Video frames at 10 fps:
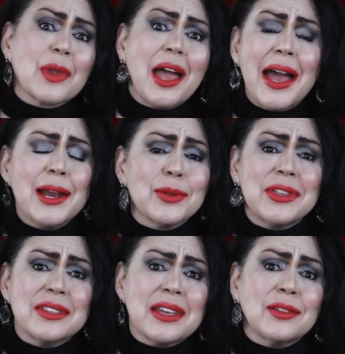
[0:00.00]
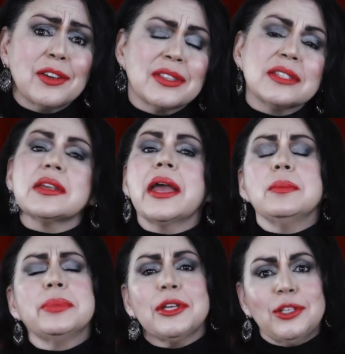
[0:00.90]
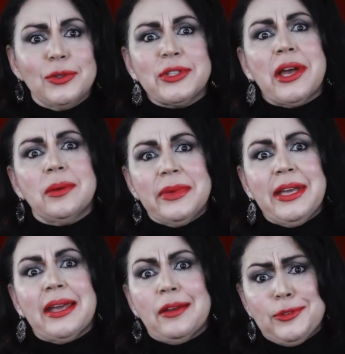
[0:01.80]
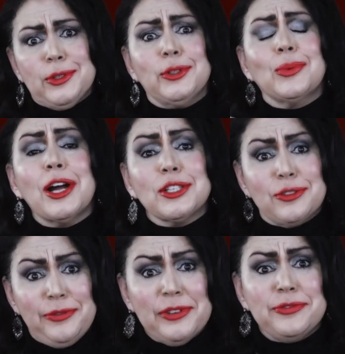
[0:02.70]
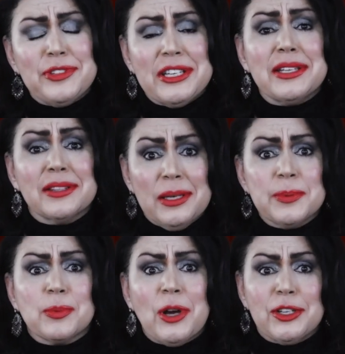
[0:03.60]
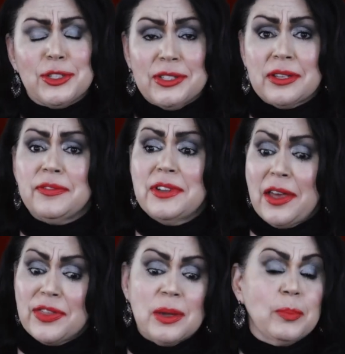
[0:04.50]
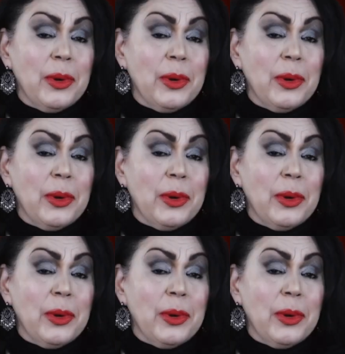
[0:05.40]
I don't think they look the same, but you tell me after you watch 15 lip swatches of nothing